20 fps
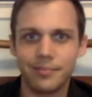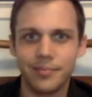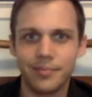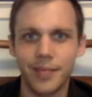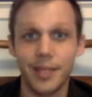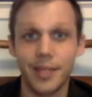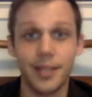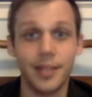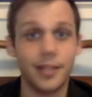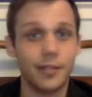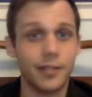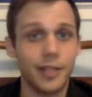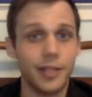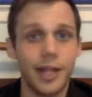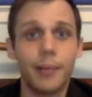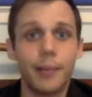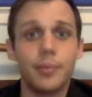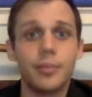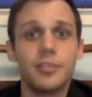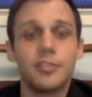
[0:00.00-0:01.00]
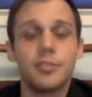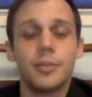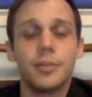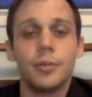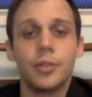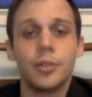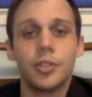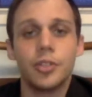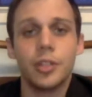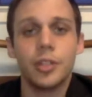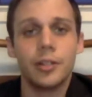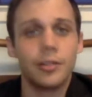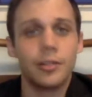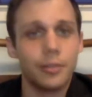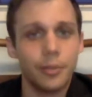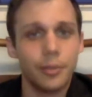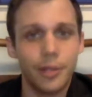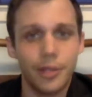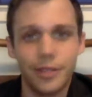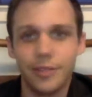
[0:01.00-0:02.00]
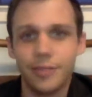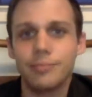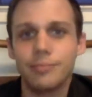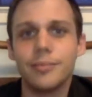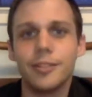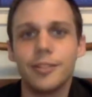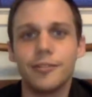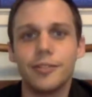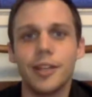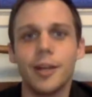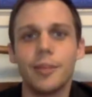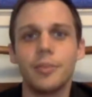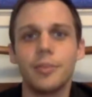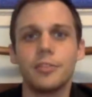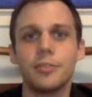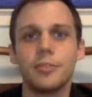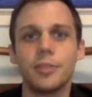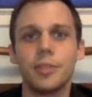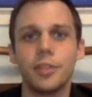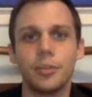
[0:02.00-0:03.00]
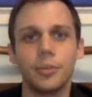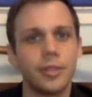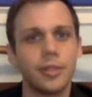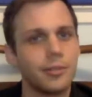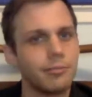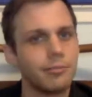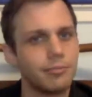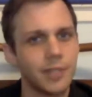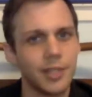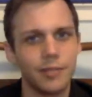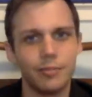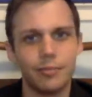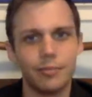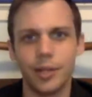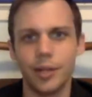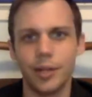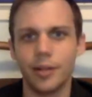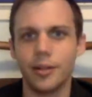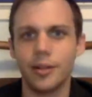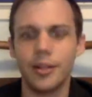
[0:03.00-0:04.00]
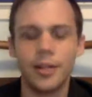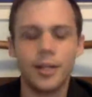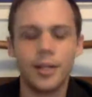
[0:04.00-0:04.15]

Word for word: And if that happens to be one channel, great. If that happens to be three, even better.